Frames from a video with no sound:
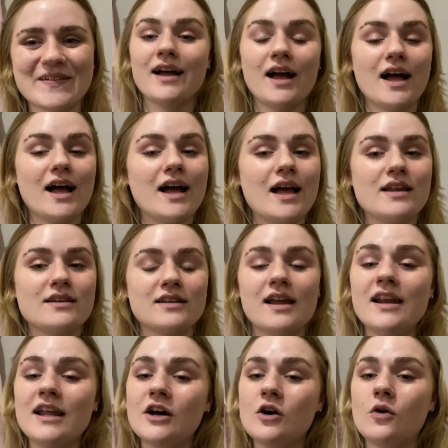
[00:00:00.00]
And a
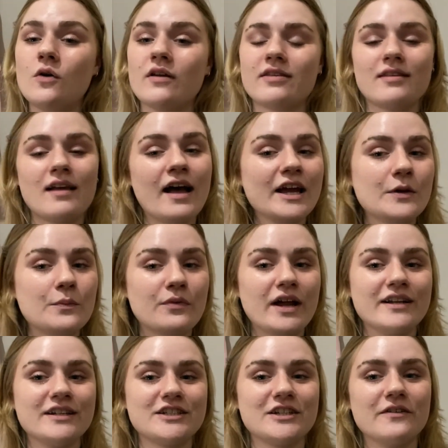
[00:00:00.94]
little side
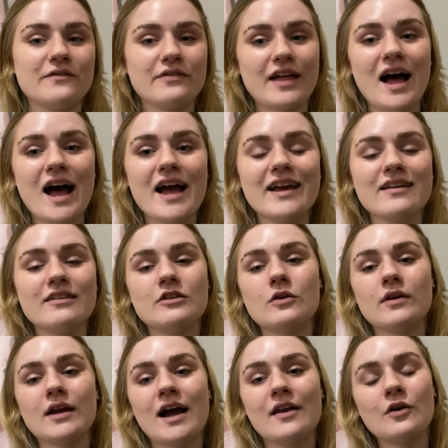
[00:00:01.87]
branch of that is you
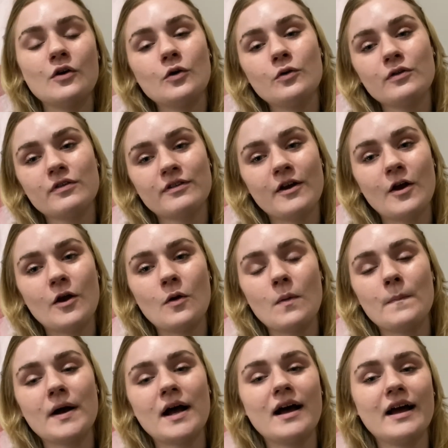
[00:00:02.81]
can also
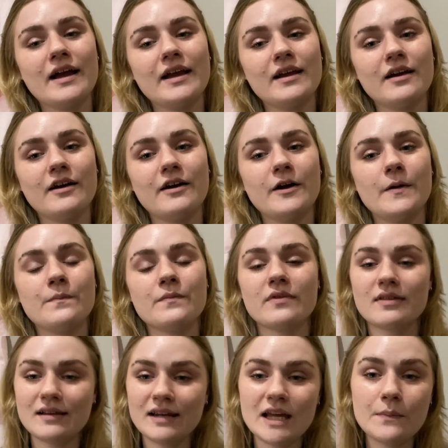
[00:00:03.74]
buy
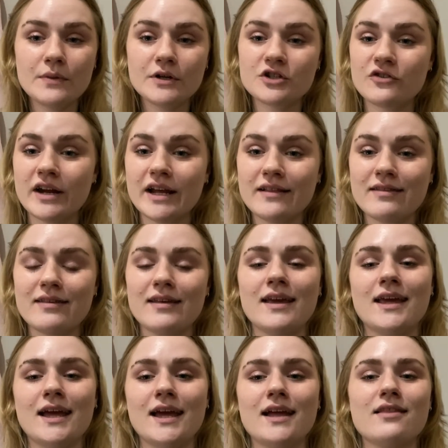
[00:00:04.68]
sleeper train
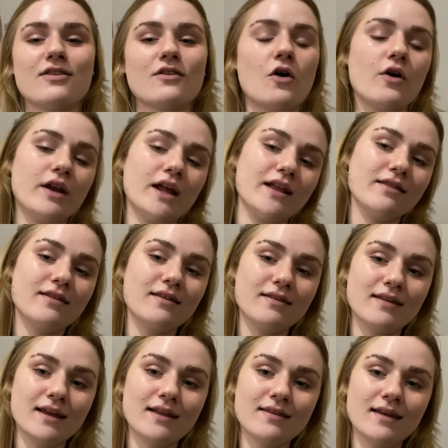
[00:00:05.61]
tickets on
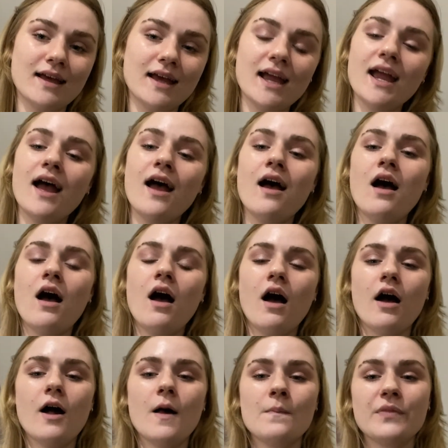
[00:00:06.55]
Intercity.
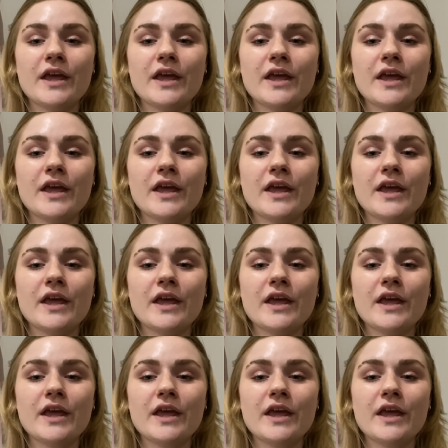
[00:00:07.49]
The